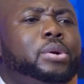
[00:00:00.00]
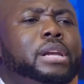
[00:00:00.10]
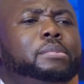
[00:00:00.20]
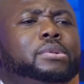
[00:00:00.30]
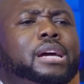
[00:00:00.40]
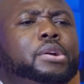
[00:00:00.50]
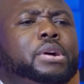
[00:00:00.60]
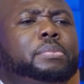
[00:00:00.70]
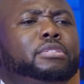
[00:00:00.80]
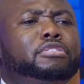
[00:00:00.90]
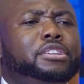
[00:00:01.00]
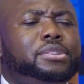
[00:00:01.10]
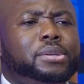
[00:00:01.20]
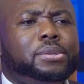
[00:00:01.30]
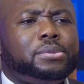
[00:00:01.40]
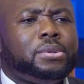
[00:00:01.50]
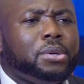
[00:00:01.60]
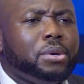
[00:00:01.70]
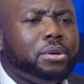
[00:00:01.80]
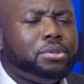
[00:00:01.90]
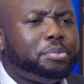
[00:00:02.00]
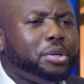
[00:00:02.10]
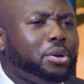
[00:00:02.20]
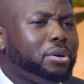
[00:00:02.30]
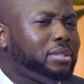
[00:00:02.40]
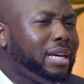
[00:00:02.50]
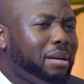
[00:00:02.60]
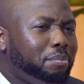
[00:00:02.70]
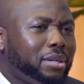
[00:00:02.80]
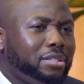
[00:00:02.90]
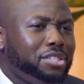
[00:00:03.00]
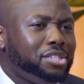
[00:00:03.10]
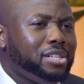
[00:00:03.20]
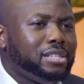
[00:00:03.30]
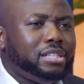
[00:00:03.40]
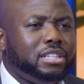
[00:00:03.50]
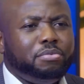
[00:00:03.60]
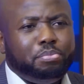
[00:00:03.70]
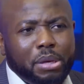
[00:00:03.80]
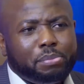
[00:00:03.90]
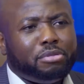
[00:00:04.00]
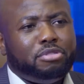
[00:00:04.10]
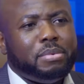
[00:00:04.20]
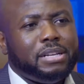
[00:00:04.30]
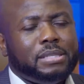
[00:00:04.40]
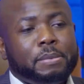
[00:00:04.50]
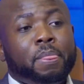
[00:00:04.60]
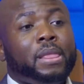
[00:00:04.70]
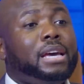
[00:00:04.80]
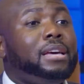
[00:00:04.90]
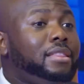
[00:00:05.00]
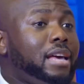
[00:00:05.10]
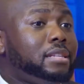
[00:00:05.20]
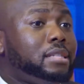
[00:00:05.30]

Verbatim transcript: to enable career professionals, entrepreneurs, and politicians achieve peak performance in their